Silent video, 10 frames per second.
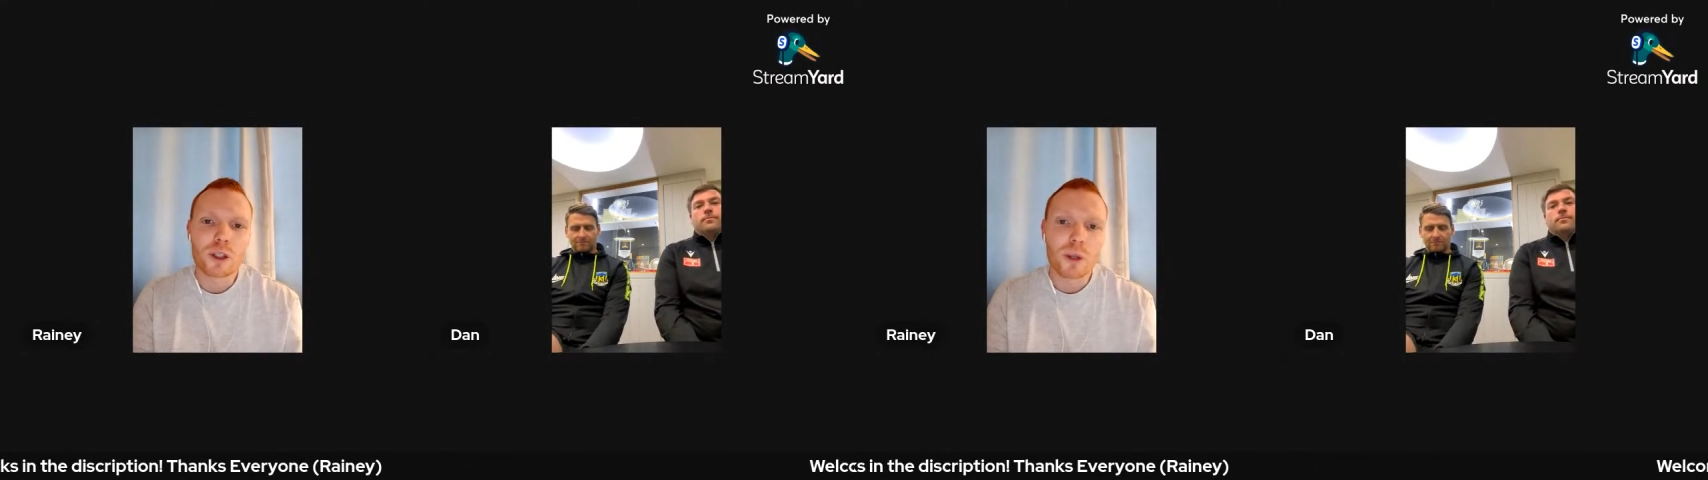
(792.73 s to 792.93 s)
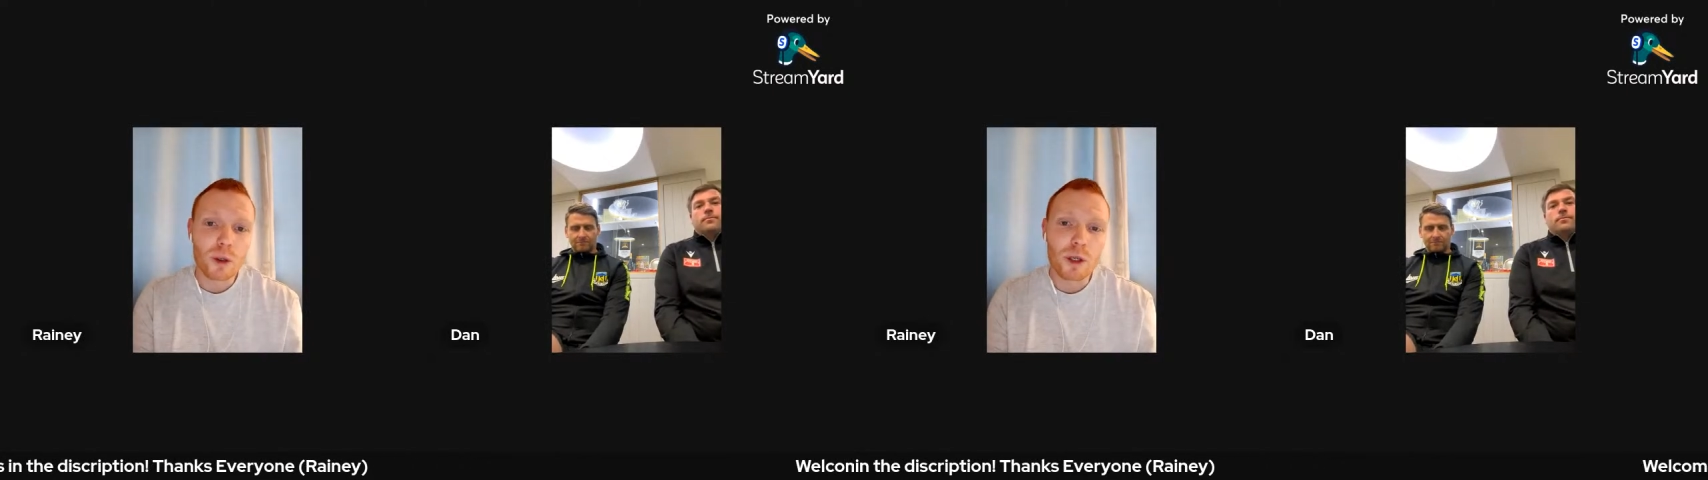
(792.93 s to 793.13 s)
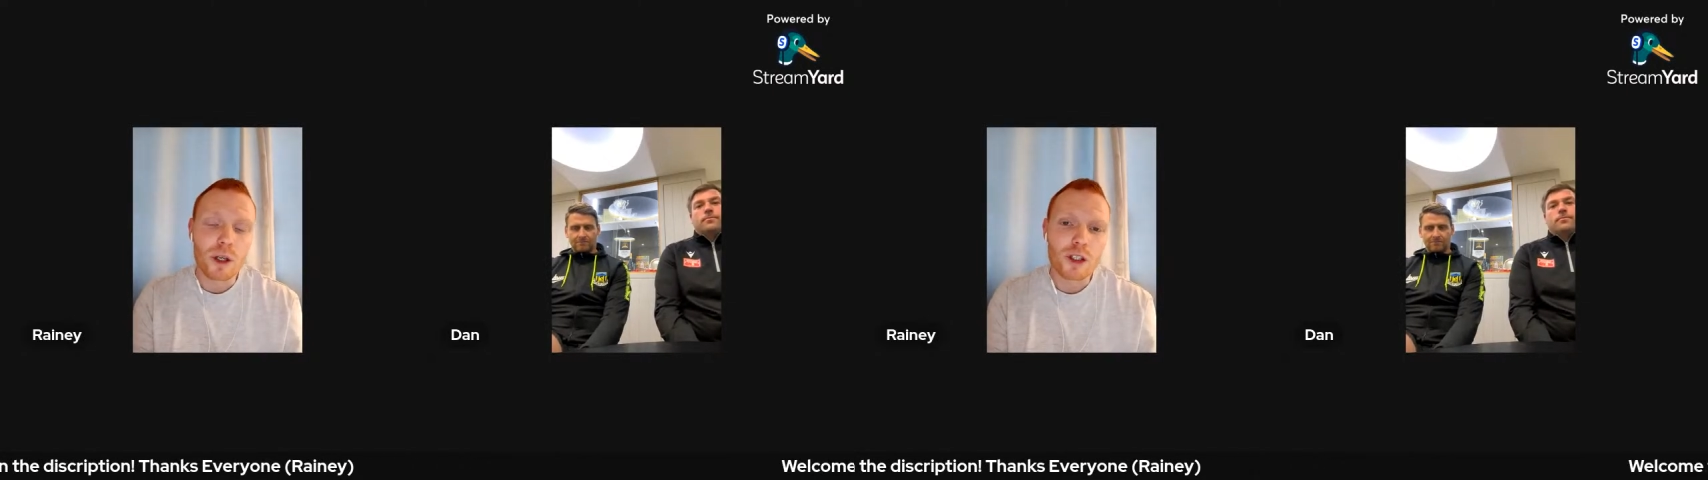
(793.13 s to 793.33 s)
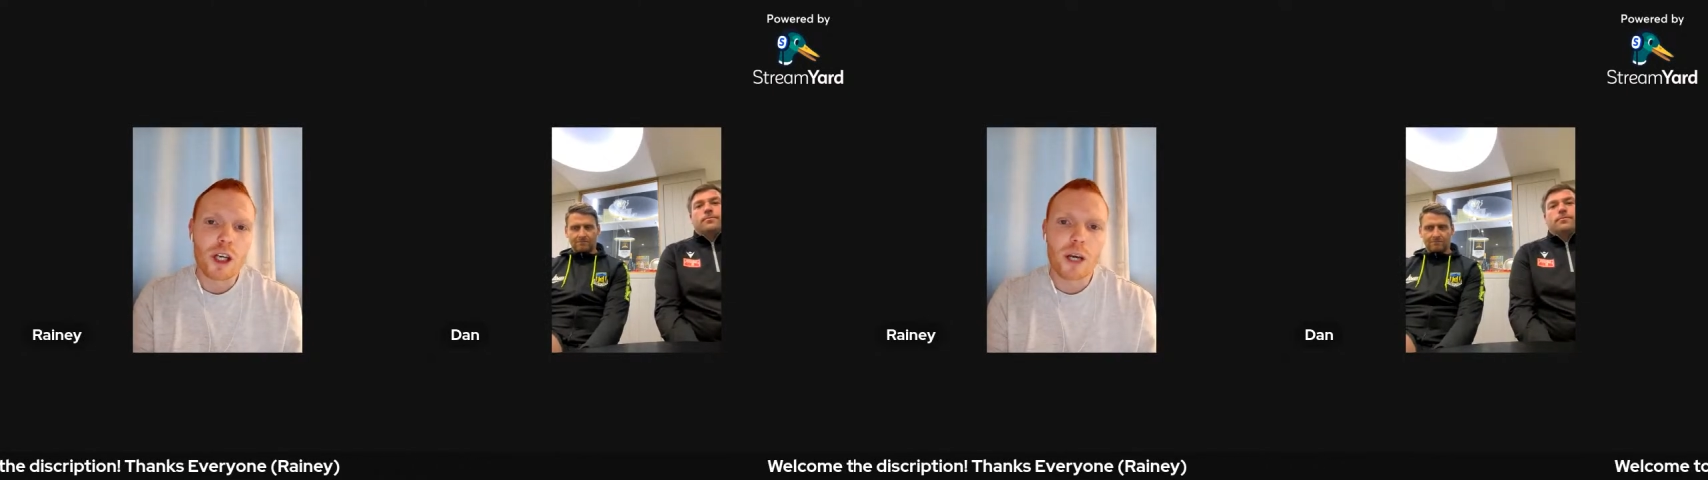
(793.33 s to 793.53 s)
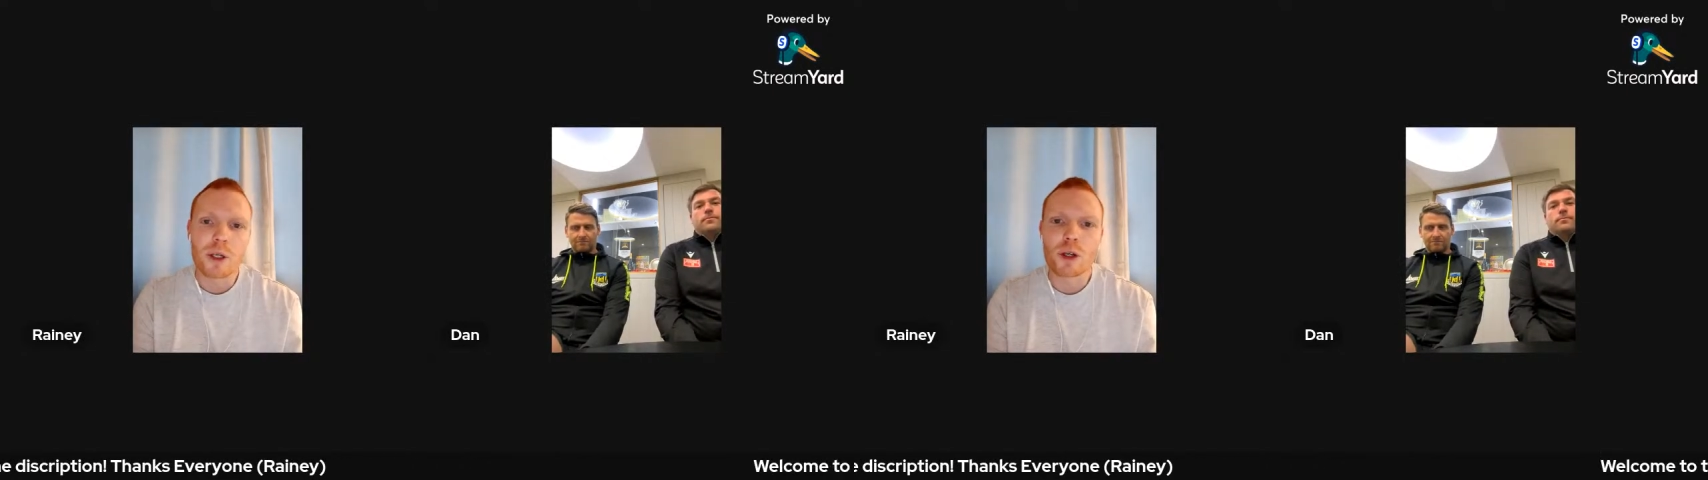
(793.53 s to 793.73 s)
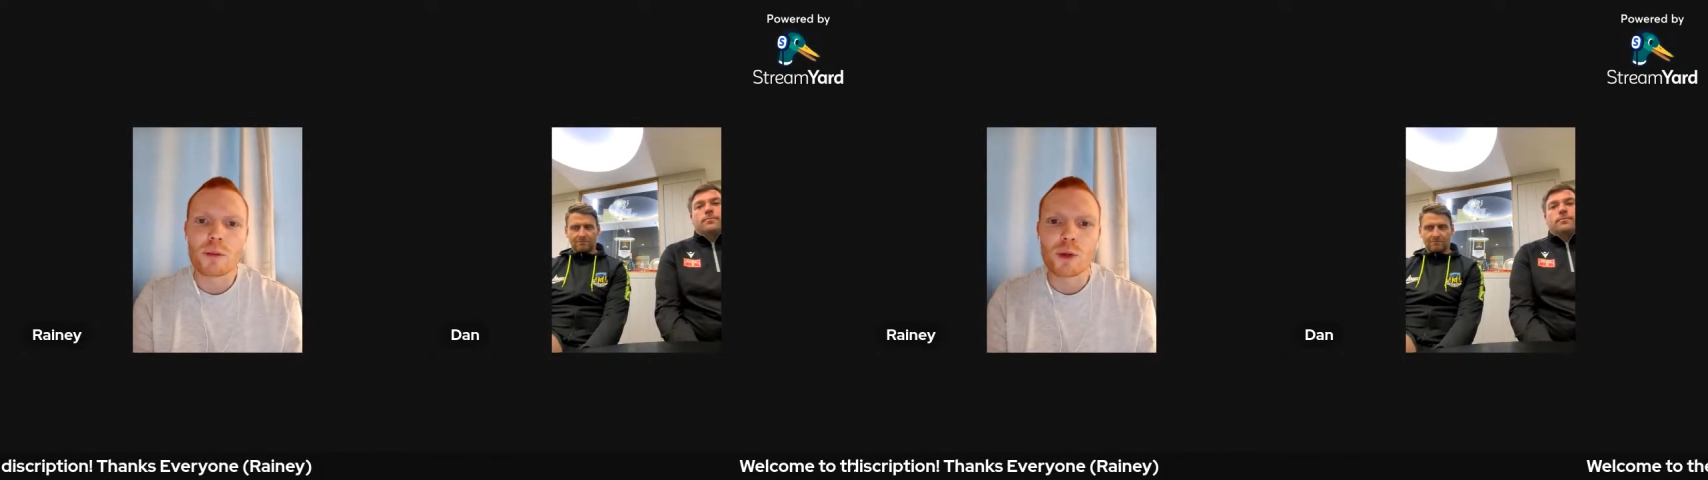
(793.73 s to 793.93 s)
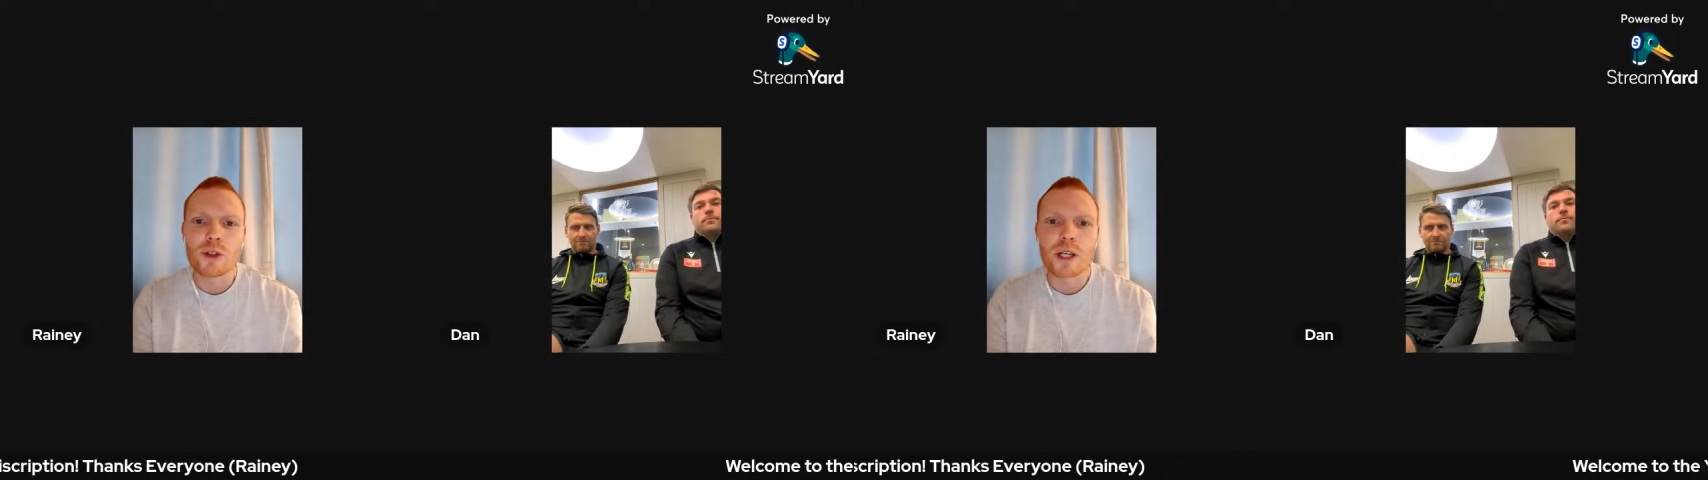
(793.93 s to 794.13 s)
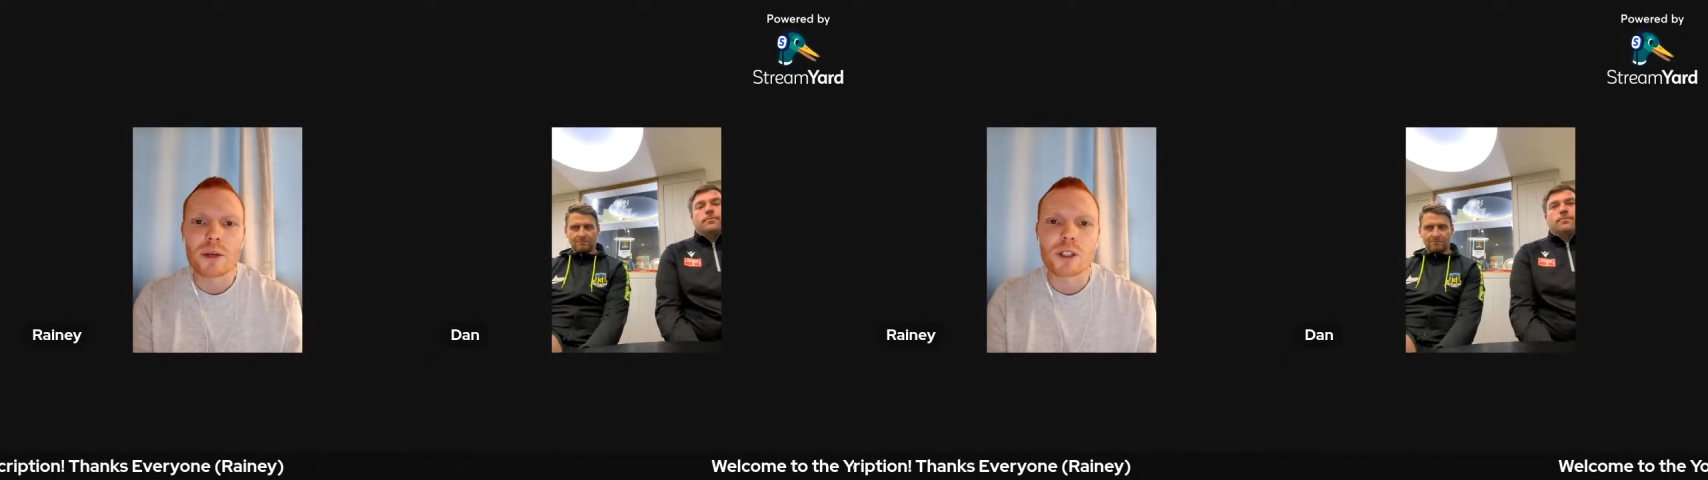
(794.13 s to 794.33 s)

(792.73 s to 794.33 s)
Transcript: who I know we've got the chairman on Monday night,